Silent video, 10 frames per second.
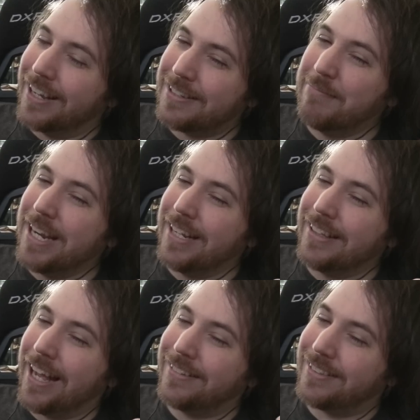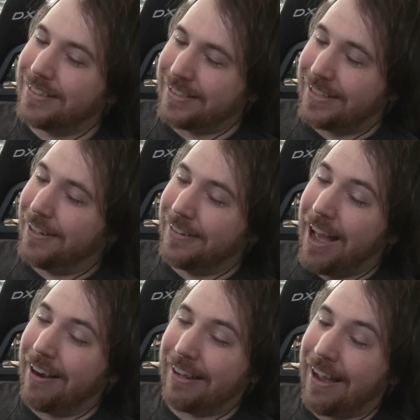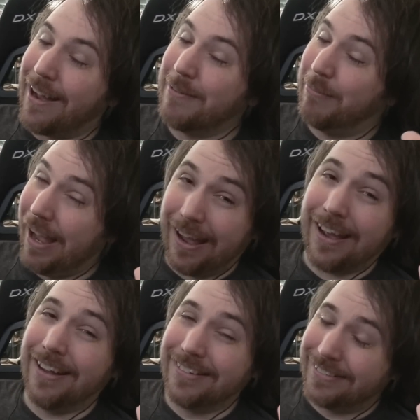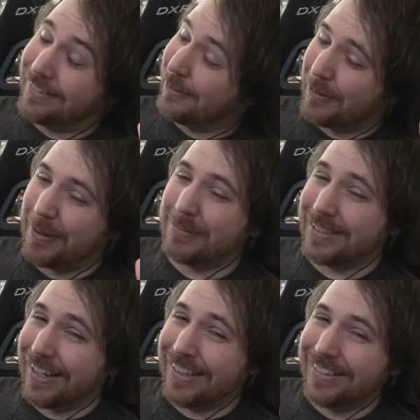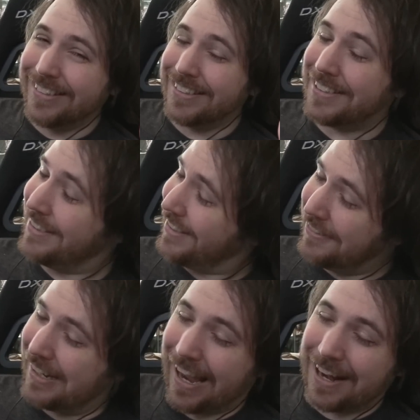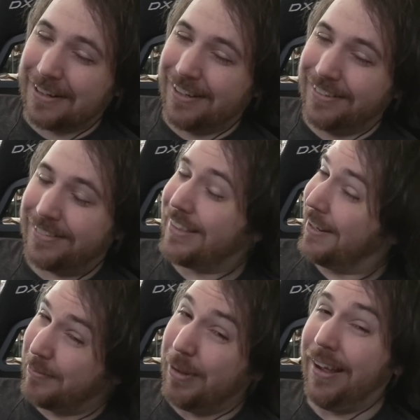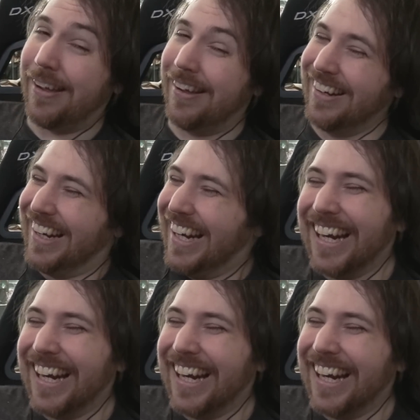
Doesn't mean that she's still not kind of bad. You know what I'm saying? She's still kind of bad.